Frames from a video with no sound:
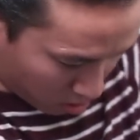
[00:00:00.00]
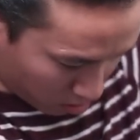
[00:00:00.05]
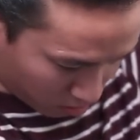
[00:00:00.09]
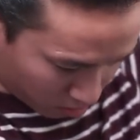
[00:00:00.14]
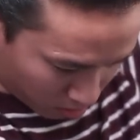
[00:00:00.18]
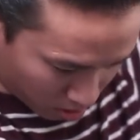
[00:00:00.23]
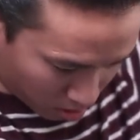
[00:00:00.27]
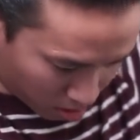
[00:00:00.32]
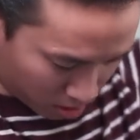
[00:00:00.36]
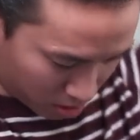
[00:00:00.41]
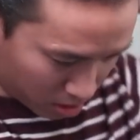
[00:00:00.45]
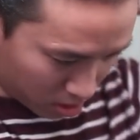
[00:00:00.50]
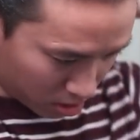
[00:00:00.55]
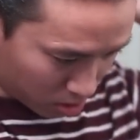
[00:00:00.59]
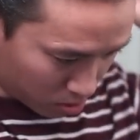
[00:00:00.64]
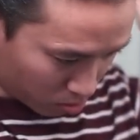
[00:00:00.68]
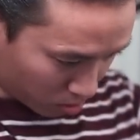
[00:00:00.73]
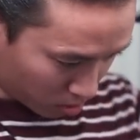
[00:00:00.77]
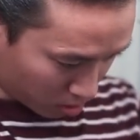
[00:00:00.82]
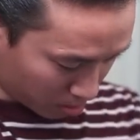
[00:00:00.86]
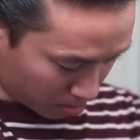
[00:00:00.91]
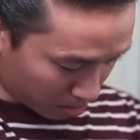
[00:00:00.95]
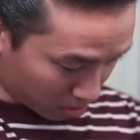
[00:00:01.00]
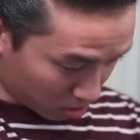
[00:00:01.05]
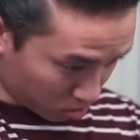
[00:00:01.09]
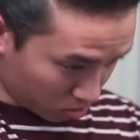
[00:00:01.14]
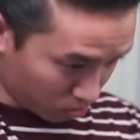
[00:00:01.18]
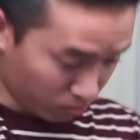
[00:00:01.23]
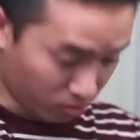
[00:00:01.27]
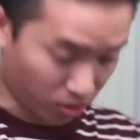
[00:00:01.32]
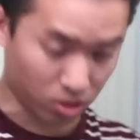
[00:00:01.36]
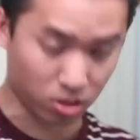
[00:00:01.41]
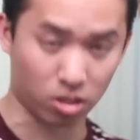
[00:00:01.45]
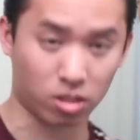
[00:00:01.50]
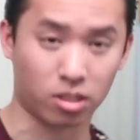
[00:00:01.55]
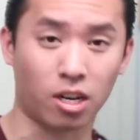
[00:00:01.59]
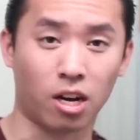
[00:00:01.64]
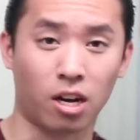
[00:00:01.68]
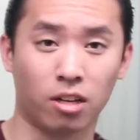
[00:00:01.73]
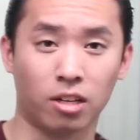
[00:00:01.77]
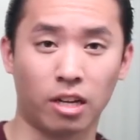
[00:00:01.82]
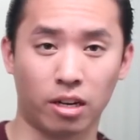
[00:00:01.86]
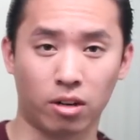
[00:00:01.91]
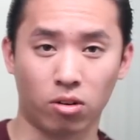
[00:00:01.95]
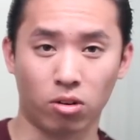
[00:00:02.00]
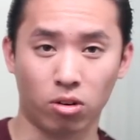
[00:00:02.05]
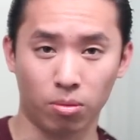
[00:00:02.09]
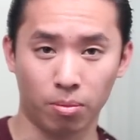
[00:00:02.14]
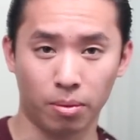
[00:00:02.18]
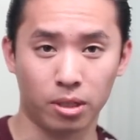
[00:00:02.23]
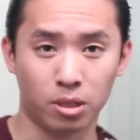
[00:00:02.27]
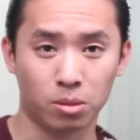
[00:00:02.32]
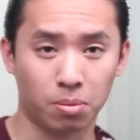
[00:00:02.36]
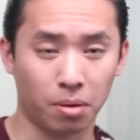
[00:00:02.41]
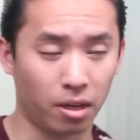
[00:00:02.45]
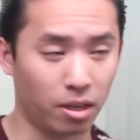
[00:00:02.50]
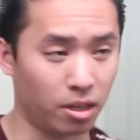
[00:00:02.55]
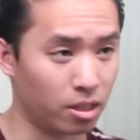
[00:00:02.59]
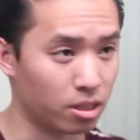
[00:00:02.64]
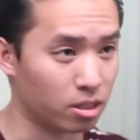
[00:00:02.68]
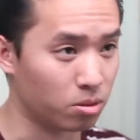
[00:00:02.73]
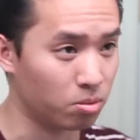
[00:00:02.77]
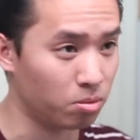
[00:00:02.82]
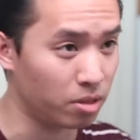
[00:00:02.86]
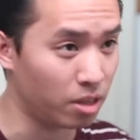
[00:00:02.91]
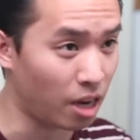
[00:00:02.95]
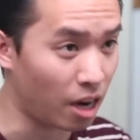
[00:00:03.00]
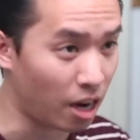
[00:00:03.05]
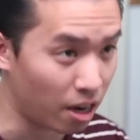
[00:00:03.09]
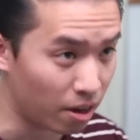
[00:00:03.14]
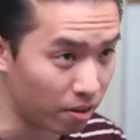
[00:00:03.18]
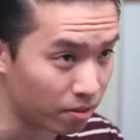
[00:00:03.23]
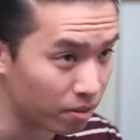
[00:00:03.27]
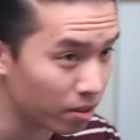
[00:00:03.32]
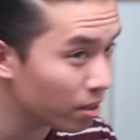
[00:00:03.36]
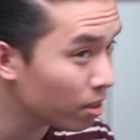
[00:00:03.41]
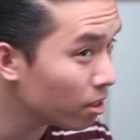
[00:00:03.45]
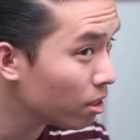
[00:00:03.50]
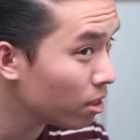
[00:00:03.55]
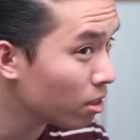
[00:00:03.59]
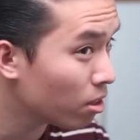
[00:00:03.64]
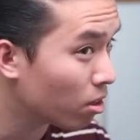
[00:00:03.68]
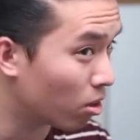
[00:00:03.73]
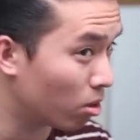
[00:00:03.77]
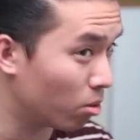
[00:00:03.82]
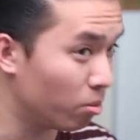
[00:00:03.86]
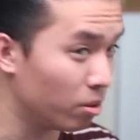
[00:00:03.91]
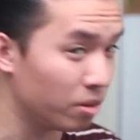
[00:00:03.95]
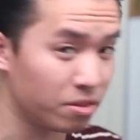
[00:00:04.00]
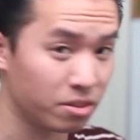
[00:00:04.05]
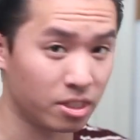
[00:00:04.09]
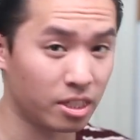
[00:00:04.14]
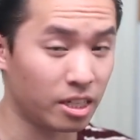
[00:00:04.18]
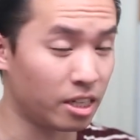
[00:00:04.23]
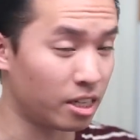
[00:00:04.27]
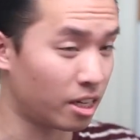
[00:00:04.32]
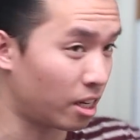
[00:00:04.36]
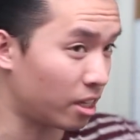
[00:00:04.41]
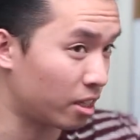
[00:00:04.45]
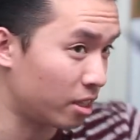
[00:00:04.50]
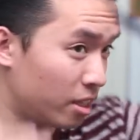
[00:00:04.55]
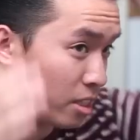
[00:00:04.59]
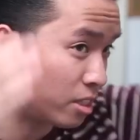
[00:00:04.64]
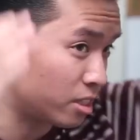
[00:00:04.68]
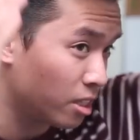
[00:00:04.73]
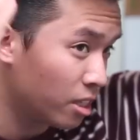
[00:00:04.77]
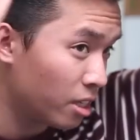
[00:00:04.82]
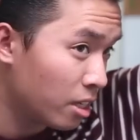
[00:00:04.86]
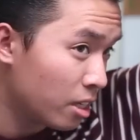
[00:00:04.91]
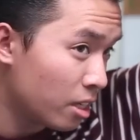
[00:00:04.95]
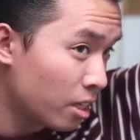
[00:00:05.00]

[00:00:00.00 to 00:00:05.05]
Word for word: Overall, this is one of the most versatile like oil-based products we have, or we've seen at least.